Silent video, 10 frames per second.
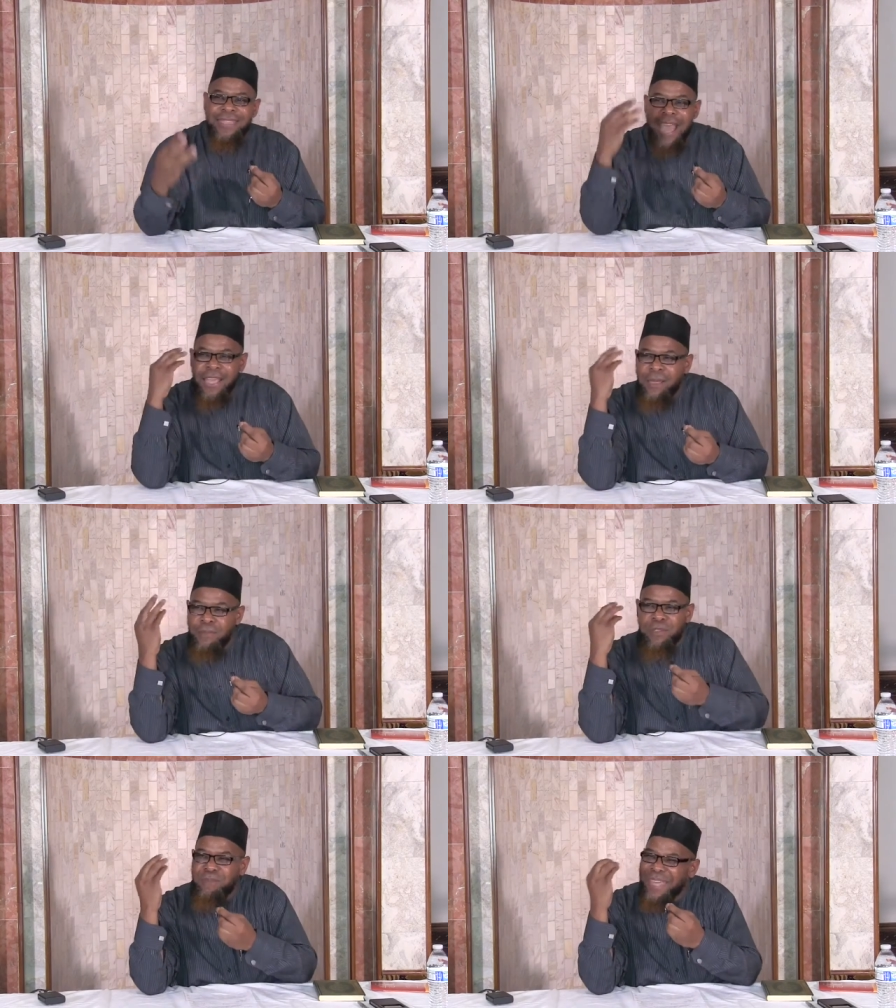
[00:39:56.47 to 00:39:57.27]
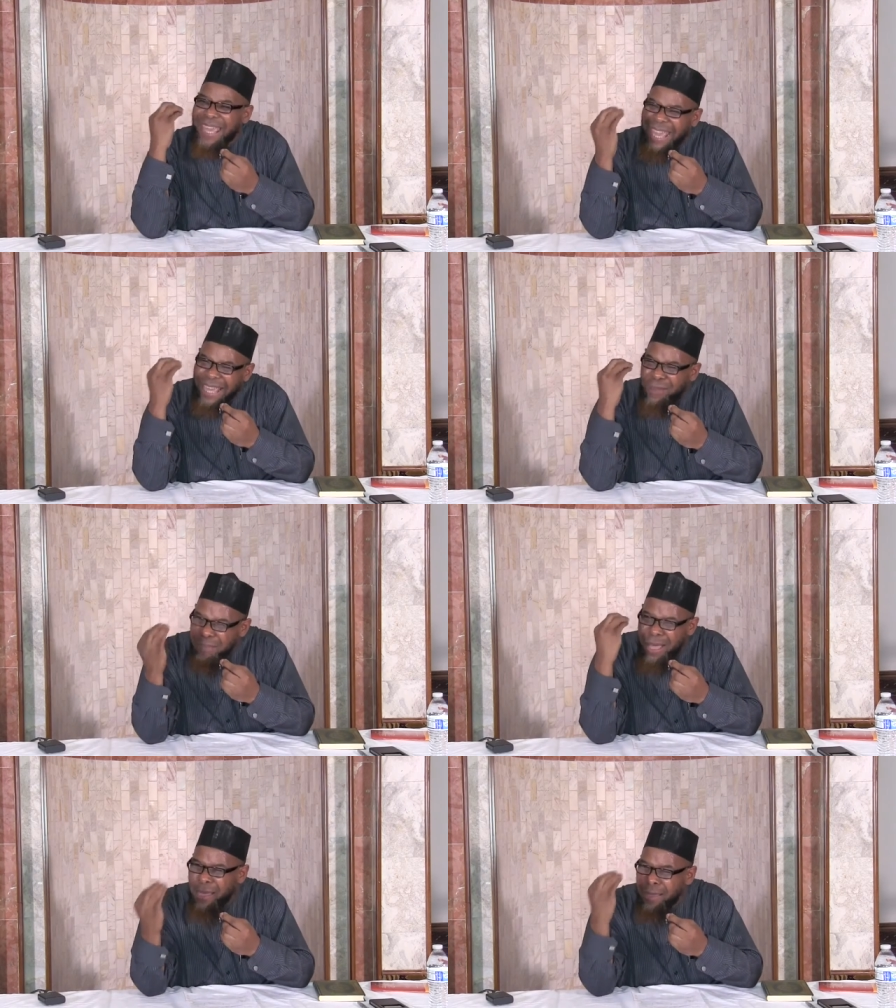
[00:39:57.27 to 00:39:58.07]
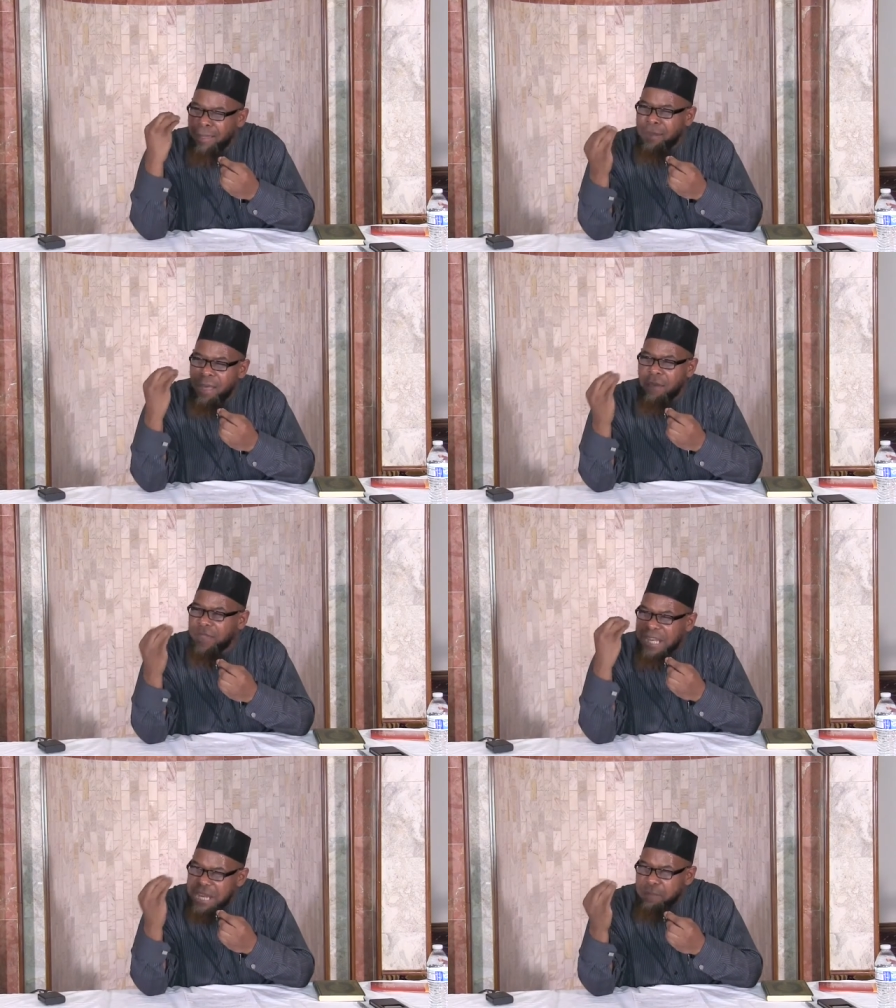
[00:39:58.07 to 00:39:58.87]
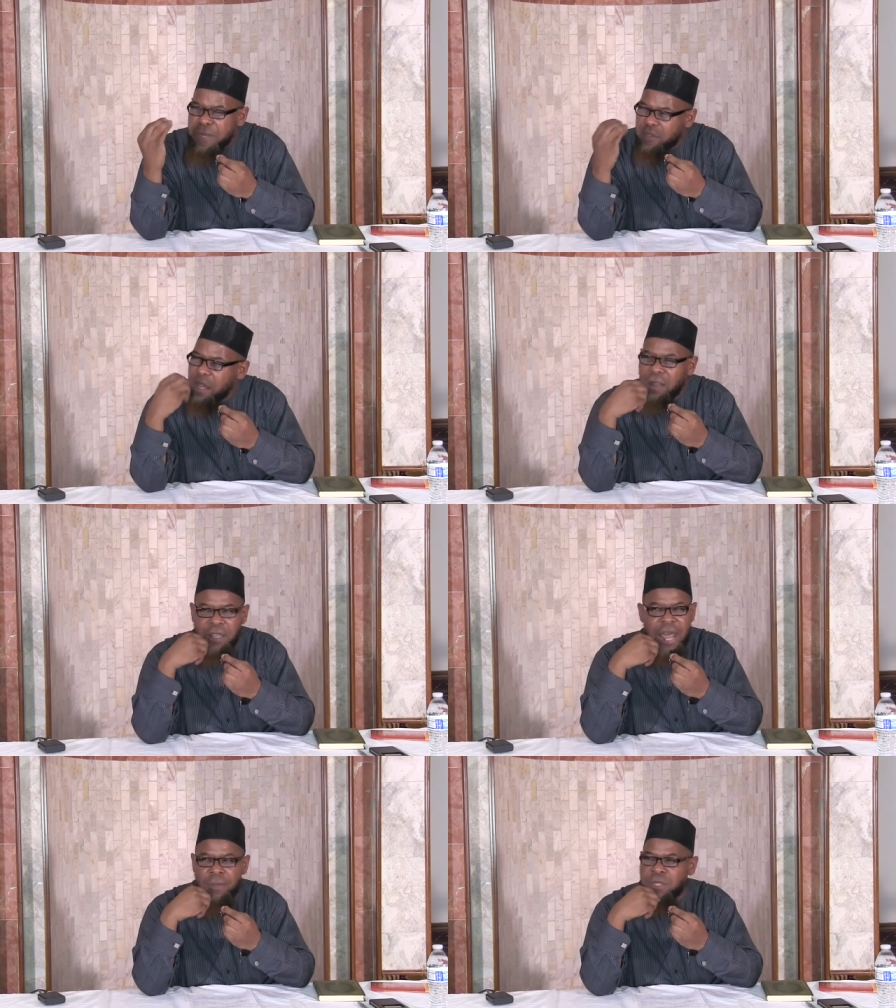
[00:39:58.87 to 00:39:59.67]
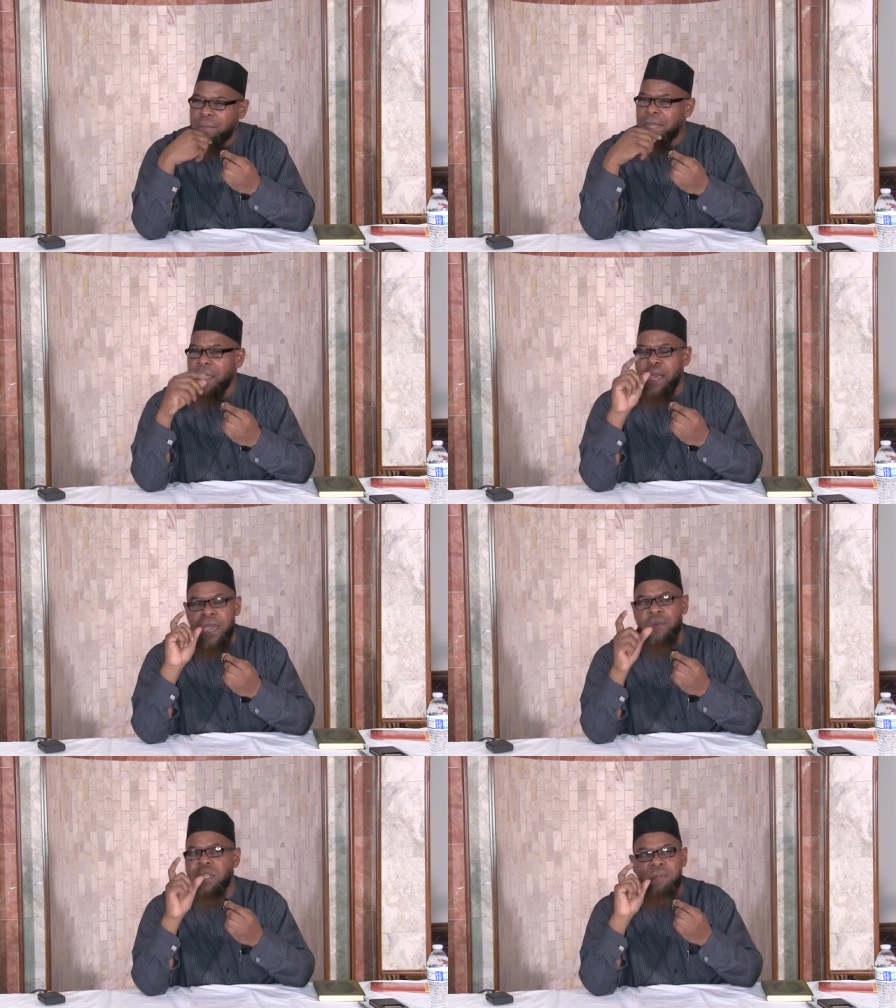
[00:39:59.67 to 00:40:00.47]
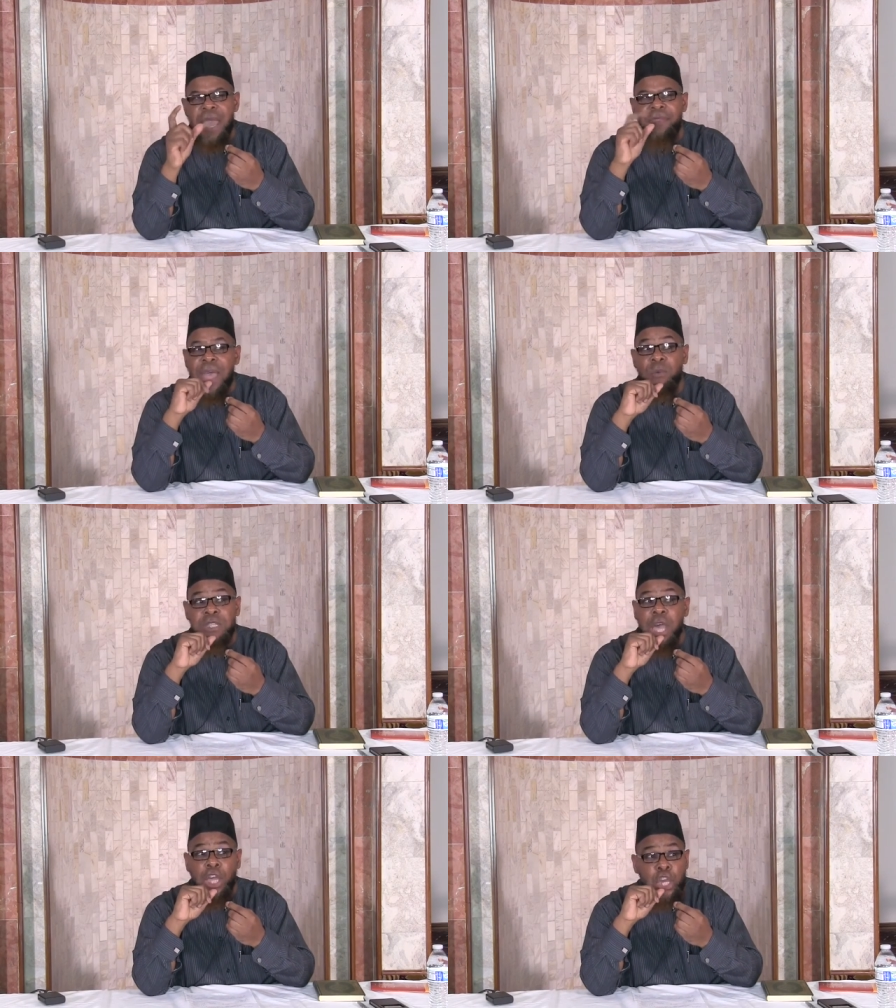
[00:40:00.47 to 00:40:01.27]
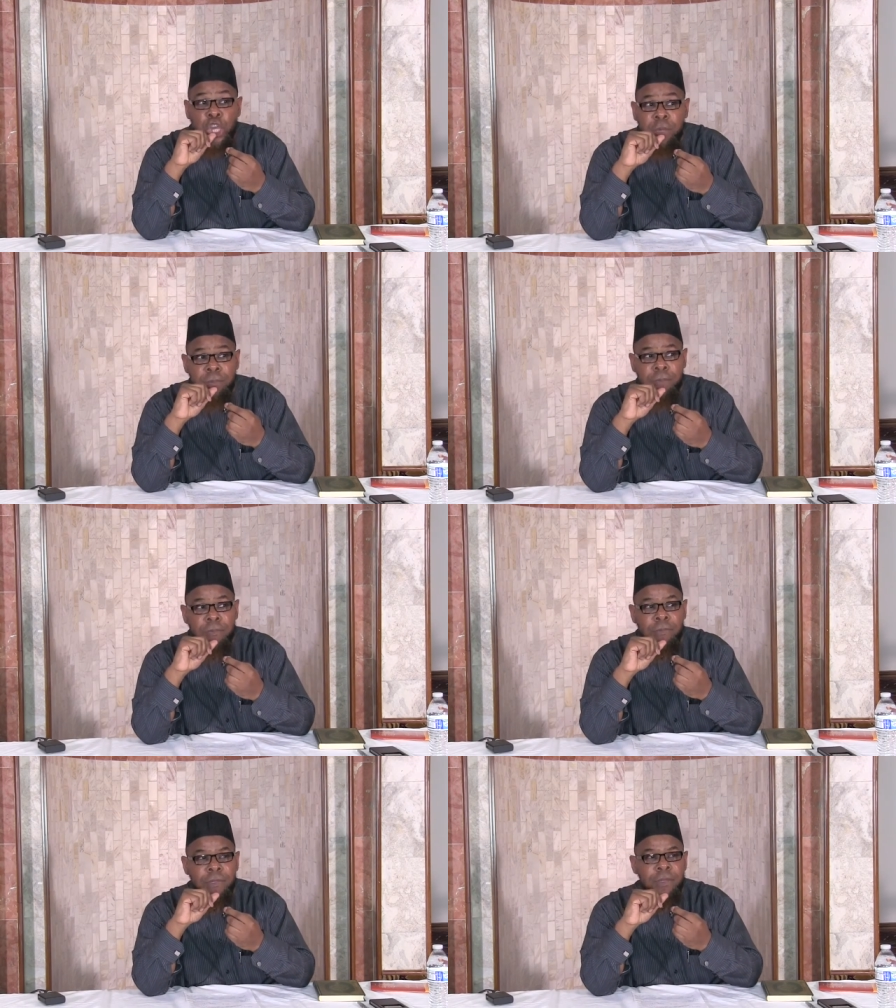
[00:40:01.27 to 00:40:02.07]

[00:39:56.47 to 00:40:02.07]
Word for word: That comes from the hikmah of the Nabi sallallahu alaihi wasallam. He was a man that was hakeem,